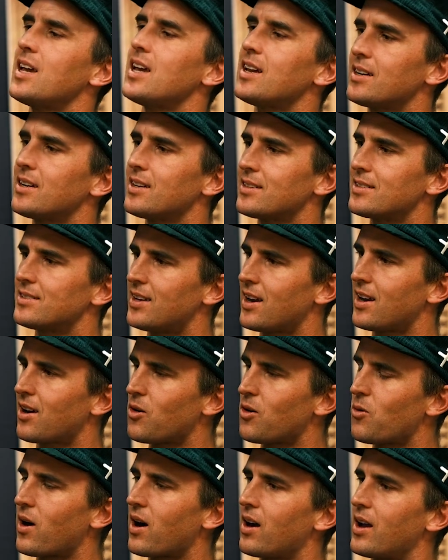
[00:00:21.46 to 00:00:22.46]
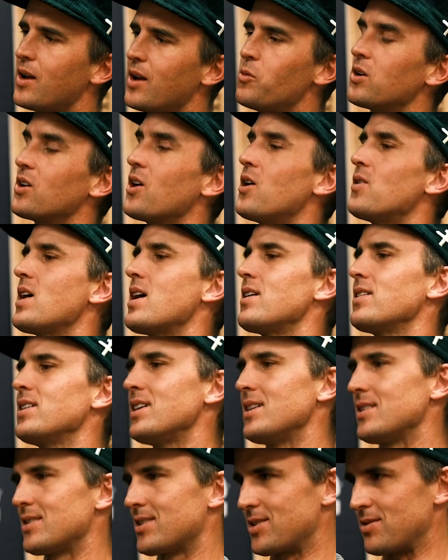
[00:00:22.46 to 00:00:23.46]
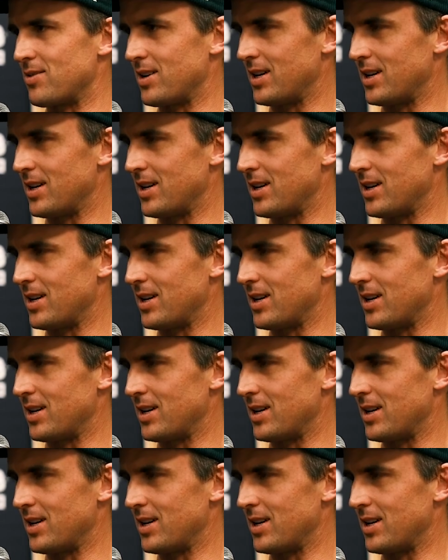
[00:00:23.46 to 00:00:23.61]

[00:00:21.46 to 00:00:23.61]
Tarawera, it will go down in history.